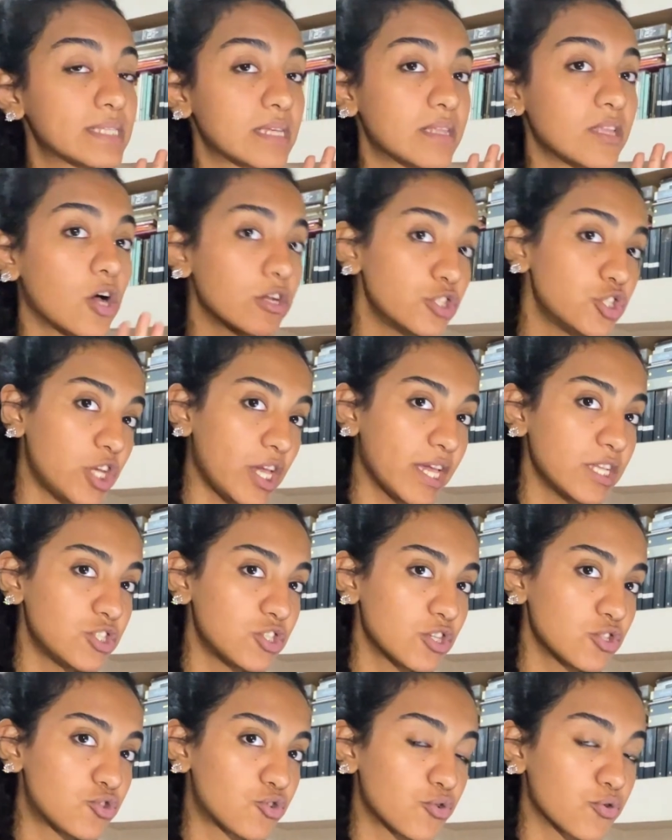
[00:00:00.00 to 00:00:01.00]
an
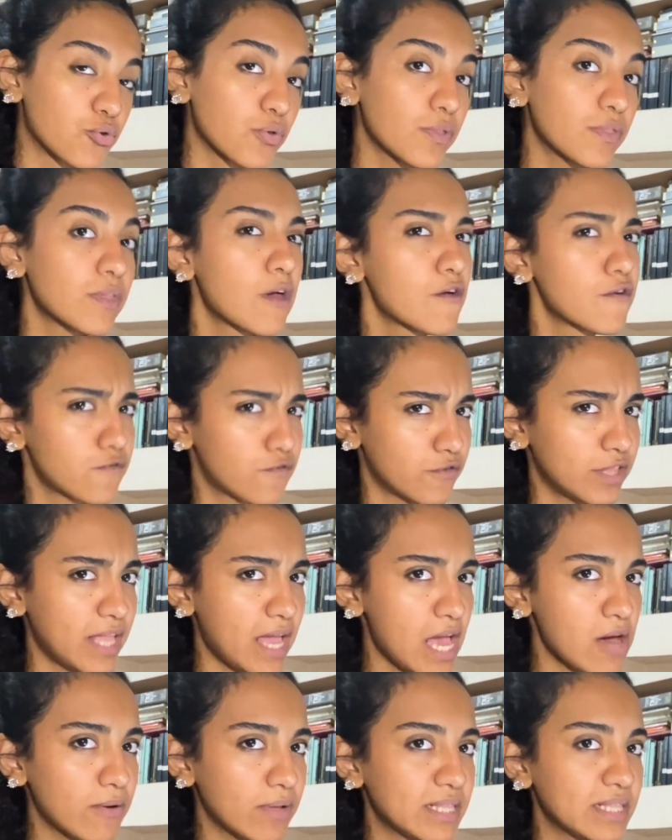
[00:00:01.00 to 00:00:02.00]
unchanging truth, for now at